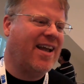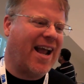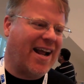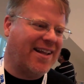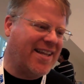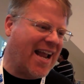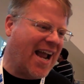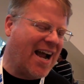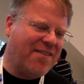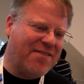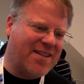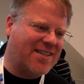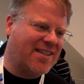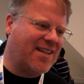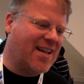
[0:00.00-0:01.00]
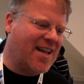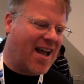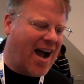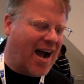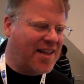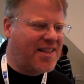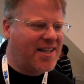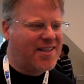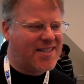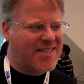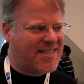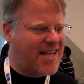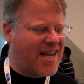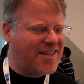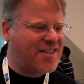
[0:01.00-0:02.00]
And they have I think the
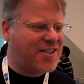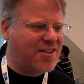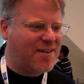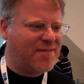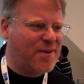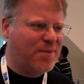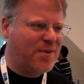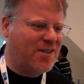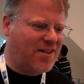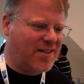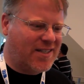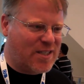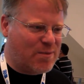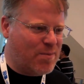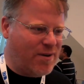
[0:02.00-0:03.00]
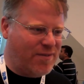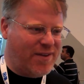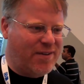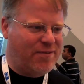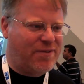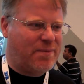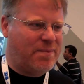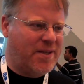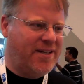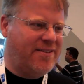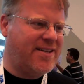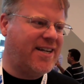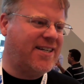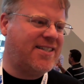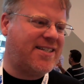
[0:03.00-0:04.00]
center of the world is moving from the
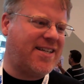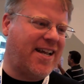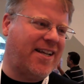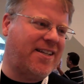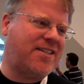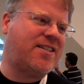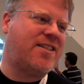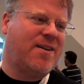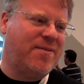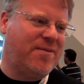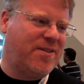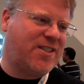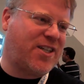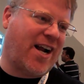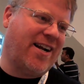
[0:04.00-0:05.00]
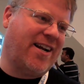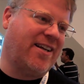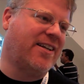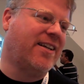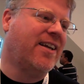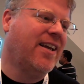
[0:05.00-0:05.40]
United States to China.